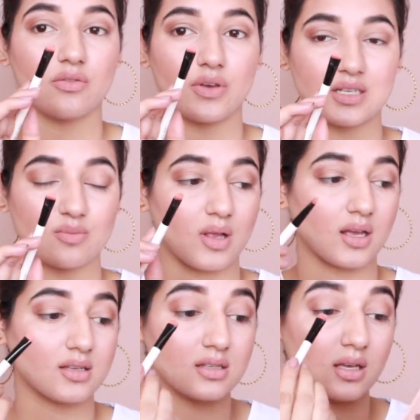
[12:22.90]
Fix
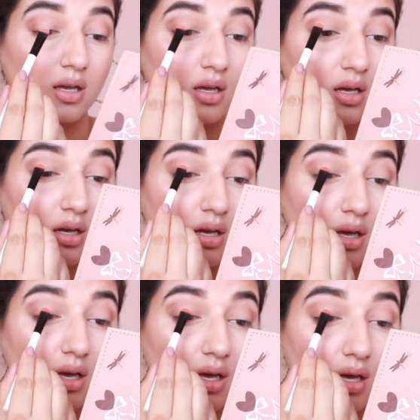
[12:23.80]
Plus,
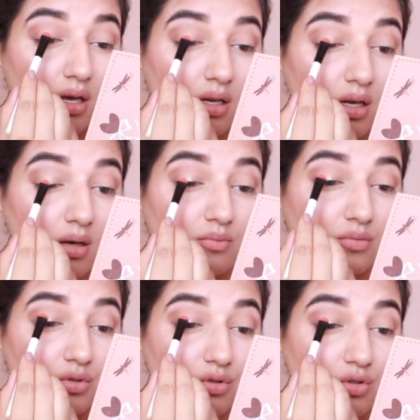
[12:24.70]
and
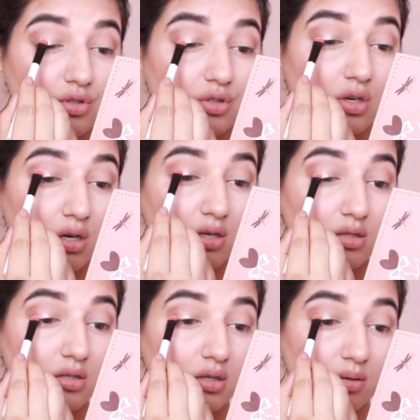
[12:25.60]
I'm
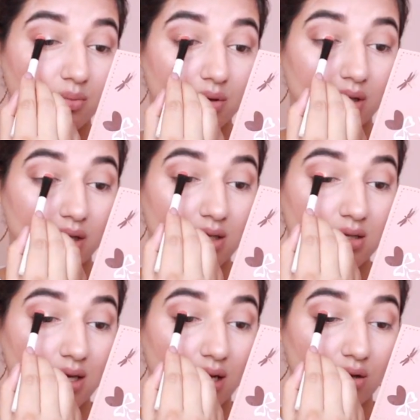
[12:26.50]
just gonna place
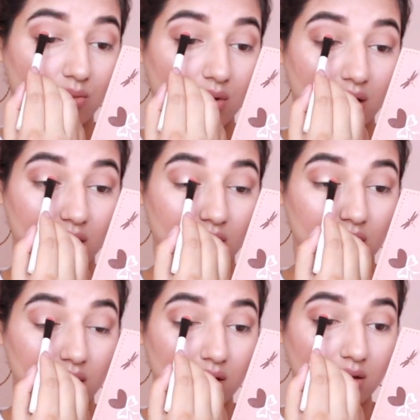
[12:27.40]
that on my
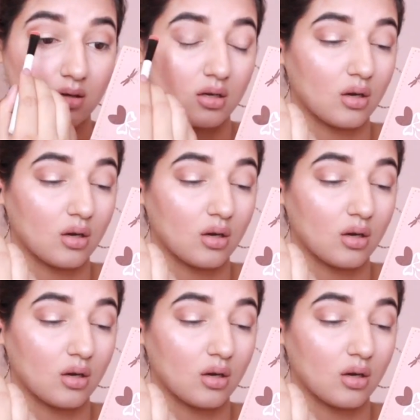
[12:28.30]
eye.